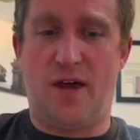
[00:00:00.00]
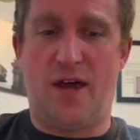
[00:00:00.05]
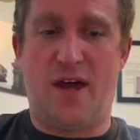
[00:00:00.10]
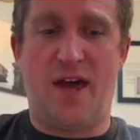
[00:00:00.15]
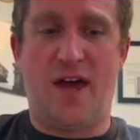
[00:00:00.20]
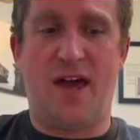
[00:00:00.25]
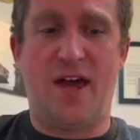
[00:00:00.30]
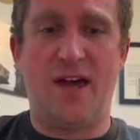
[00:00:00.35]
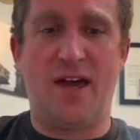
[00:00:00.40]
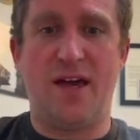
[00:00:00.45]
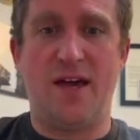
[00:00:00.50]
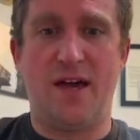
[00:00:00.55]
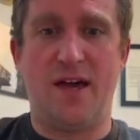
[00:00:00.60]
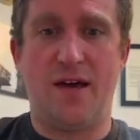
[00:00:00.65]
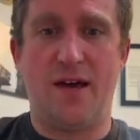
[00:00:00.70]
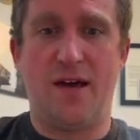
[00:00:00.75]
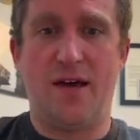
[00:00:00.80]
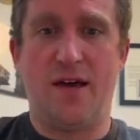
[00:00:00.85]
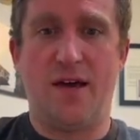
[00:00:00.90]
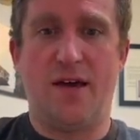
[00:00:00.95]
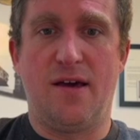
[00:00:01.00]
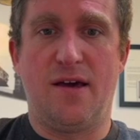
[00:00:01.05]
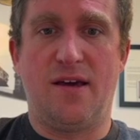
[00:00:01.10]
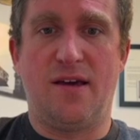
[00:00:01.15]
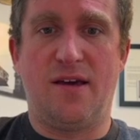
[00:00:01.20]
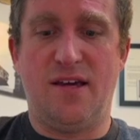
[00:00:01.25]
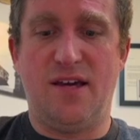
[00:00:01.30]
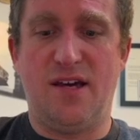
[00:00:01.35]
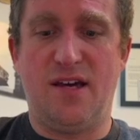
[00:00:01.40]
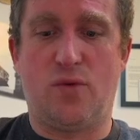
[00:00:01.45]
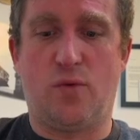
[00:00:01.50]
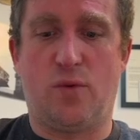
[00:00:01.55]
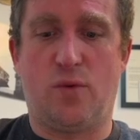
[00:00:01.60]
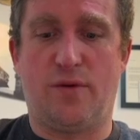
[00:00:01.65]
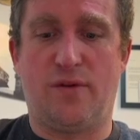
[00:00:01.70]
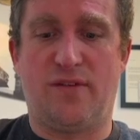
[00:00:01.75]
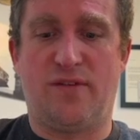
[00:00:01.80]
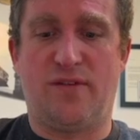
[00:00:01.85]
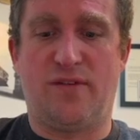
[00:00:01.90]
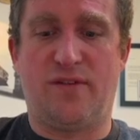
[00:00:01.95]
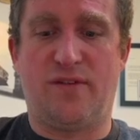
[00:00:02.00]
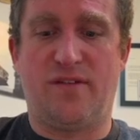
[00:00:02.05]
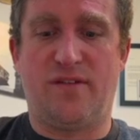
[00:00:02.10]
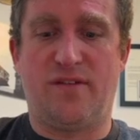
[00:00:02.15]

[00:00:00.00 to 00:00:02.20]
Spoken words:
a equals